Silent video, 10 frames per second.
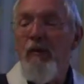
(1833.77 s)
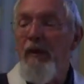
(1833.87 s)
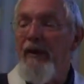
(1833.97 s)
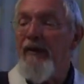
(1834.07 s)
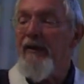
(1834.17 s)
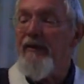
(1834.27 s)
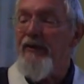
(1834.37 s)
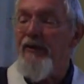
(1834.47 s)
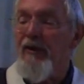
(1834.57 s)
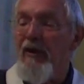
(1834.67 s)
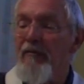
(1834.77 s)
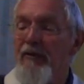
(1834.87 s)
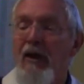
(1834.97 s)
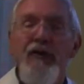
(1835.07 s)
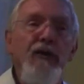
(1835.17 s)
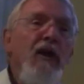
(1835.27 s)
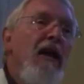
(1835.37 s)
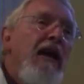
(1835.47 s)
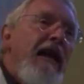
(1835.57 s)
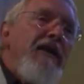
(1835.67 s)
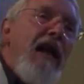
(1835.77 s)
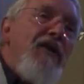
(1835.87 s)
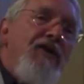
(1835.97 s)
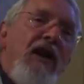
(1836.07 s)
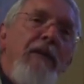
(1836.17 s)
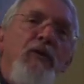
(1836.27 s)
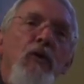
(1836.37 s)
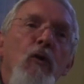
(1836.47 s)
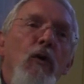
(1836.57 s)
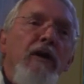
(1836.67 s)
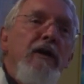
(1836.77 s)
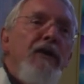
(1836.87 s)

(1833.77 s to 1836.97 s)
with conditioned co-production? In that same talk